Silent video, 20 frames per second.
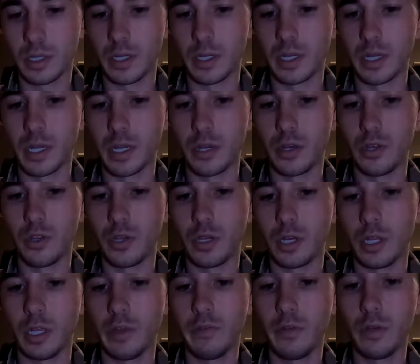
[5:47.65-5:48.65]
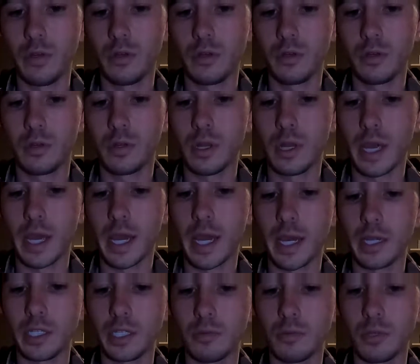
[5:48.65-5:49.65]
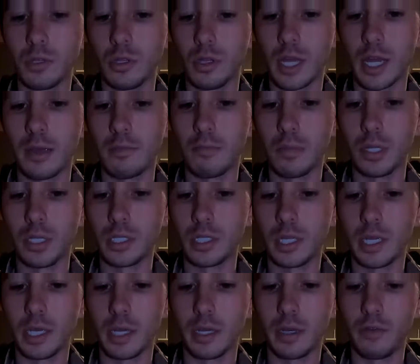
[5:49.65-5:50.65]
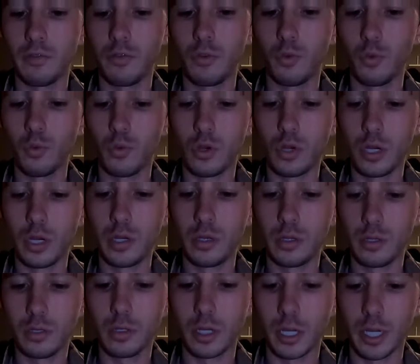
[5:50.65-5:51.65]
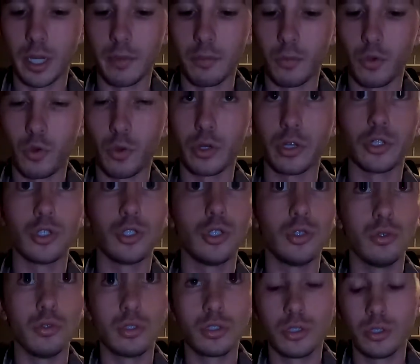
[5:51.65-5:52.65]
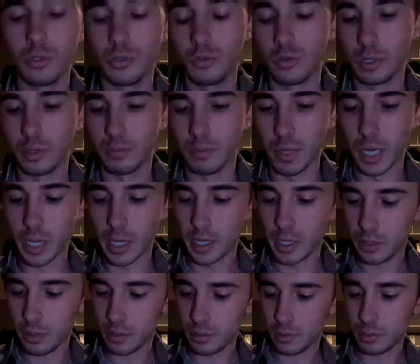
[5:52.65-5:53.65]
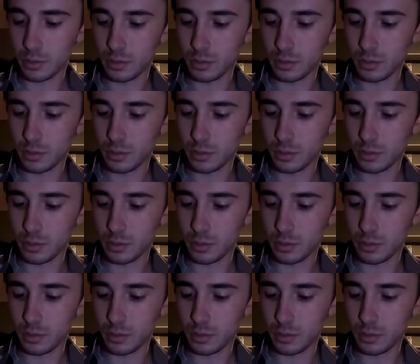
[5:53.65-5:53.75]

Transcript: And then you can even add some of the lime bits in if you want. I'm going to choose to in mine.